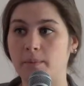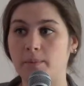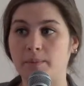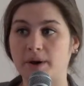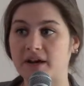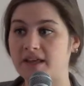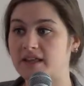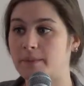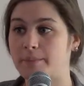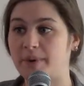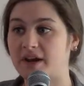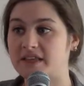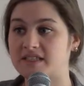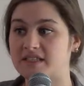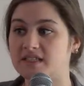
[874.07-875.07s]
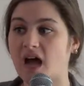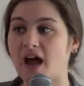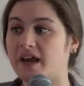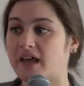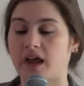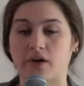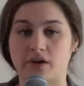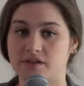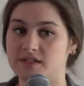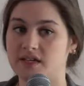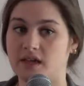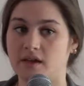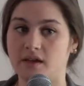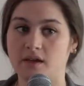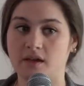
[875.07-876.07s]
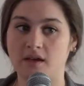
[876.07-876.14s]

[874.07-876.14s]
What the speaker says: but it's not a guarantee.